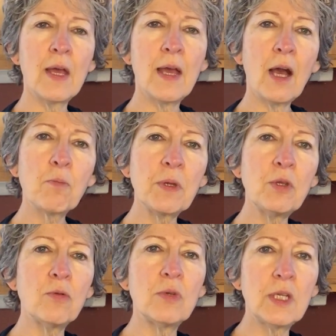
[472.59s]
helping
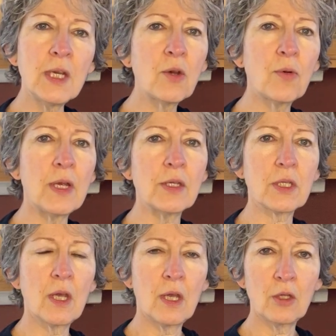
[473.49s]
you decrease
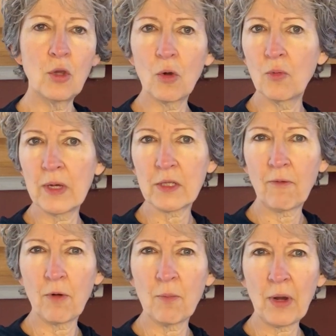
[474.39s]
your risk
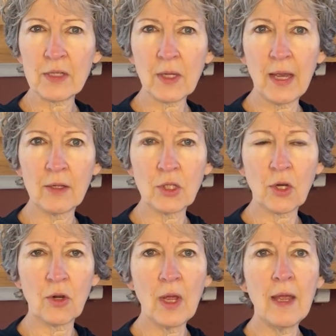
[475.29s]
for breast
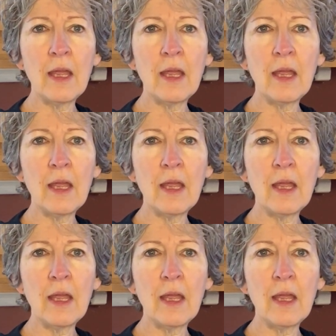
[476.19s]
cancer